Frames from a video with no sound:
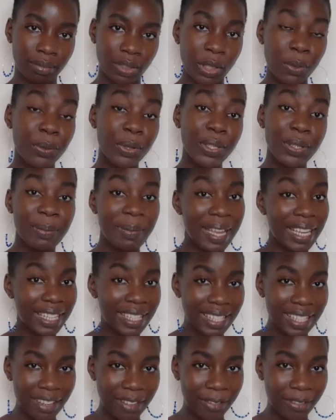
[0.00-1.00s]
you want to make
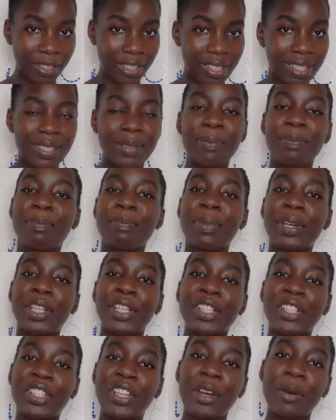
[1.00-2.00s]
a difference, but
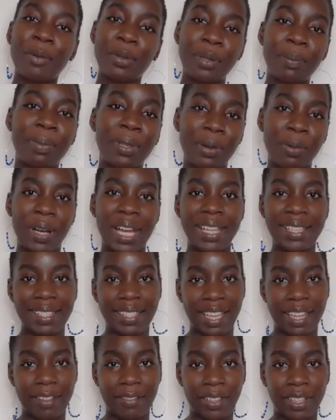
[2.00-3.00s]
you don't want to be a white
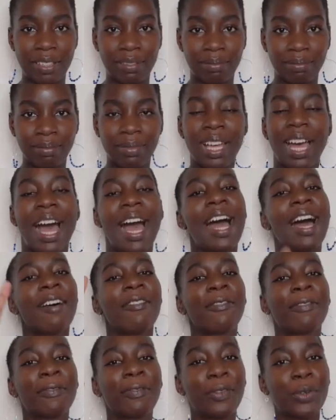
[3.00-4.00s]
savior. I
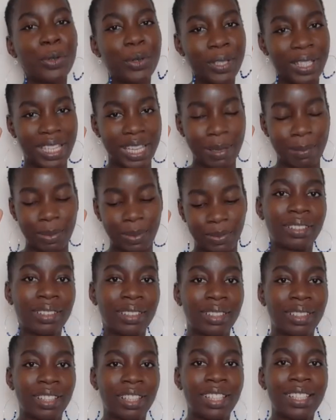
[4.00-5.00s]
have four tips.
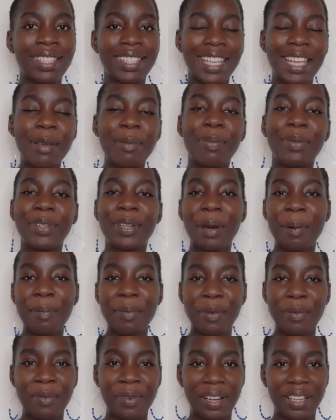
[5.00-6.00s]
Tip
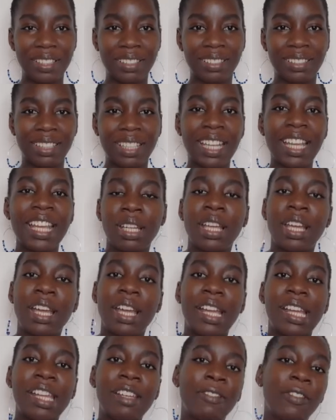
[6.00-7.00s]
number one.
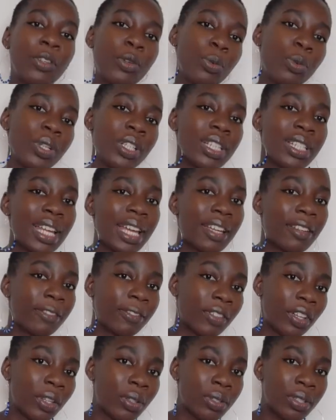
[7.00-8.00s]
If you want to take
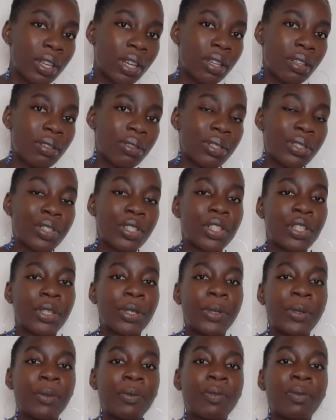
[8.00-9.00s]
photos
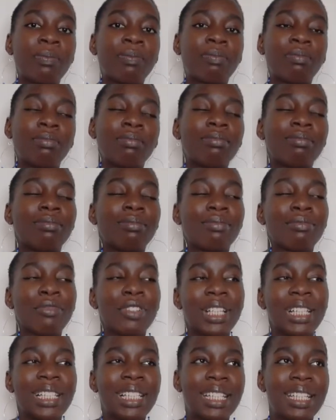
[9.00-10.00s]
to
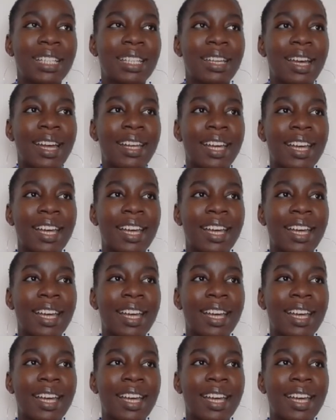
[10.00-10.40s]
really, I